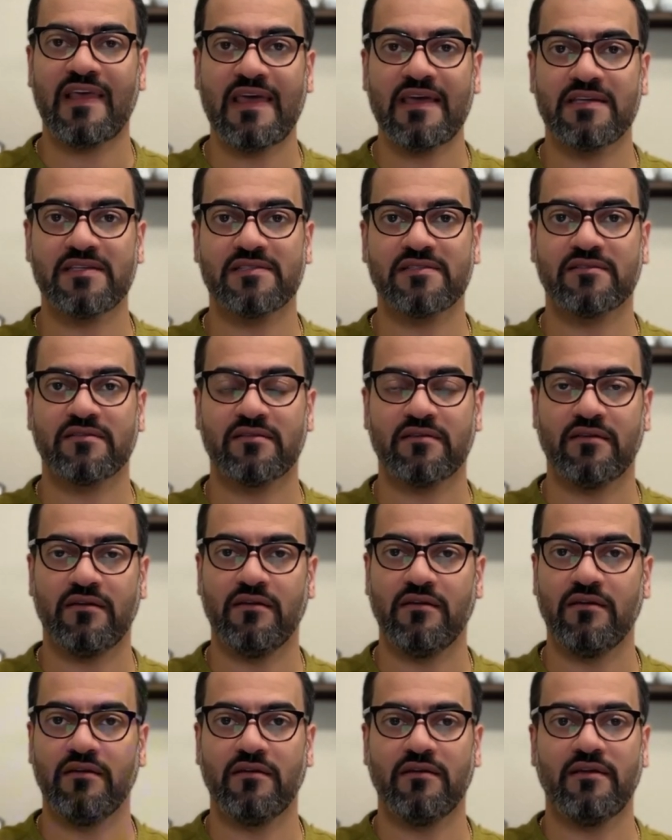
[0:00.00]
text
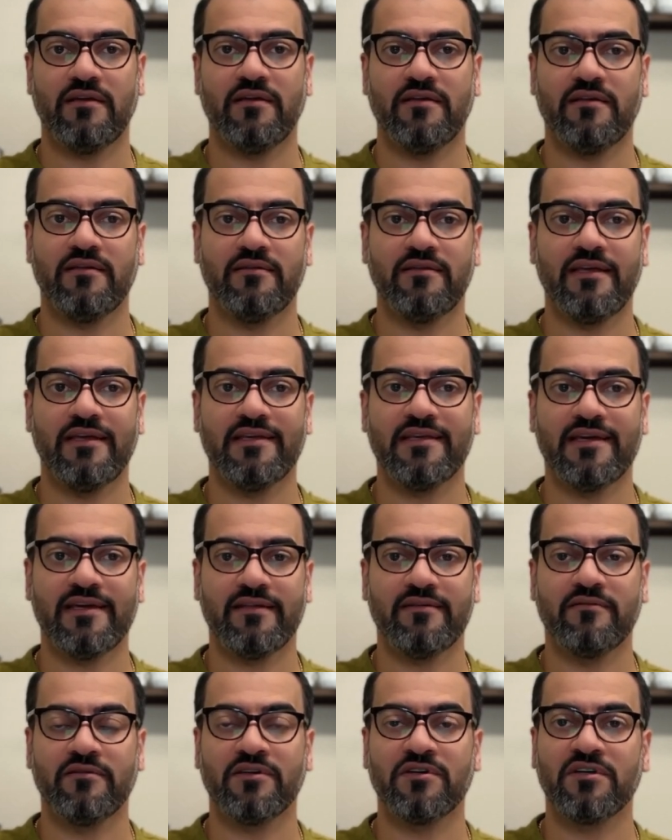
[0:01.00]
and they
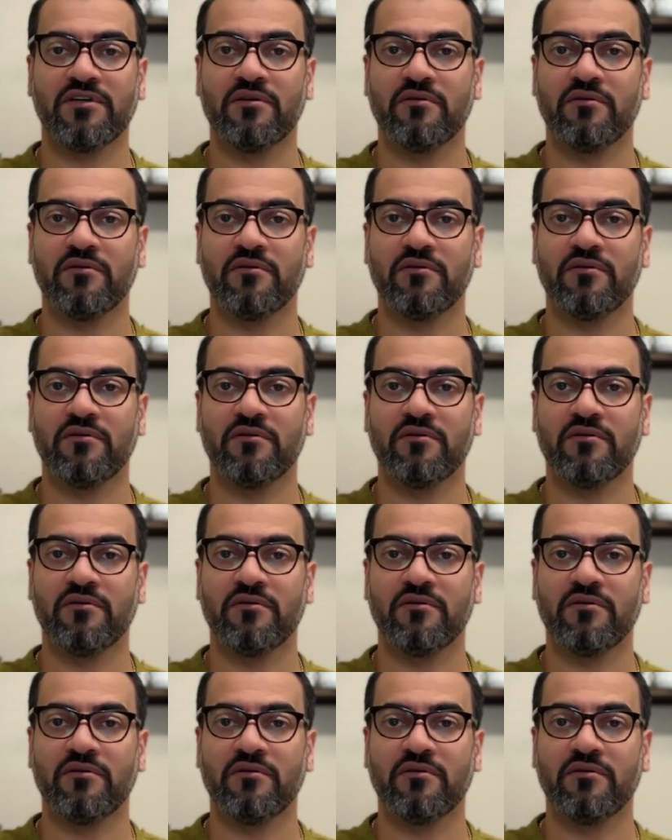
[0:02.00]
can